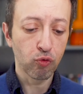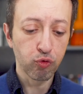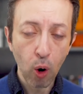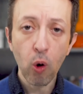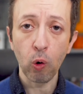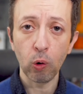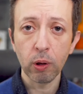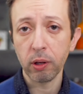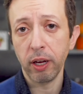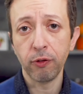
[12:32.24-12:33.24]
role,
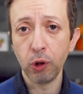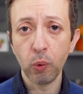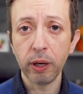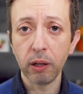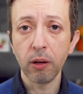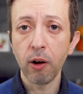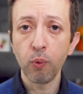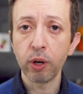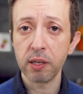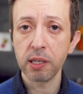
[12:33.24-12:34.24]
if you will, of
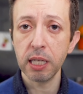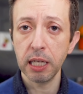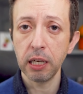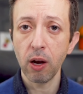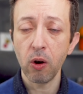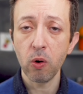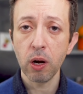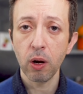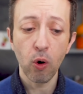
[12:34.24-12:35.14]
what a C E O